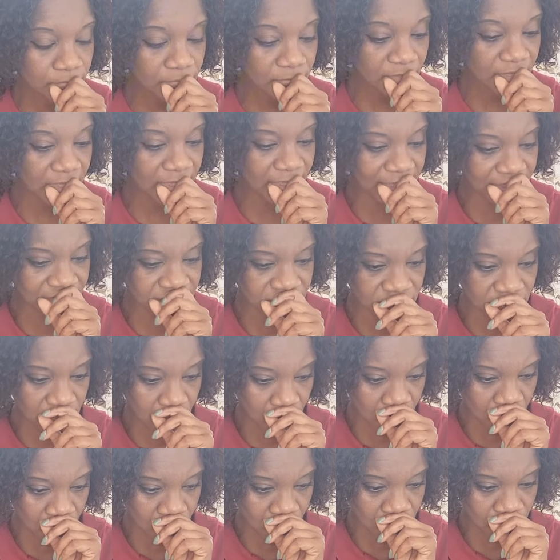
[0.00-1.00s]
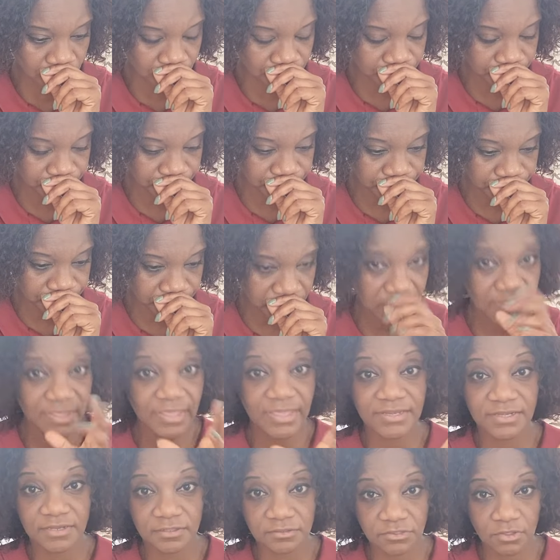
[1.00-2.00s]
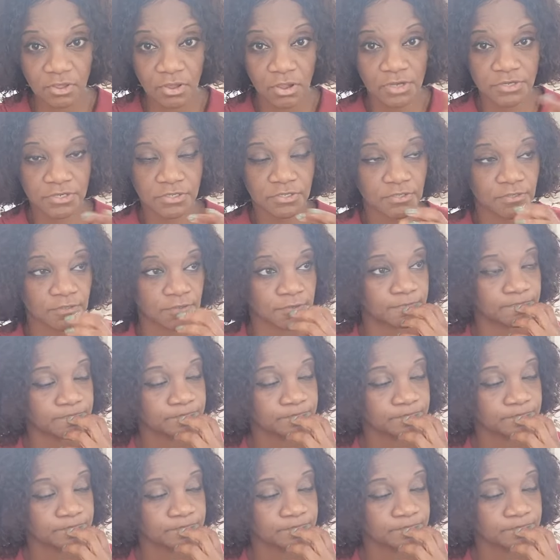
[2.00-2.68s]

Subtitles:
And so in this article,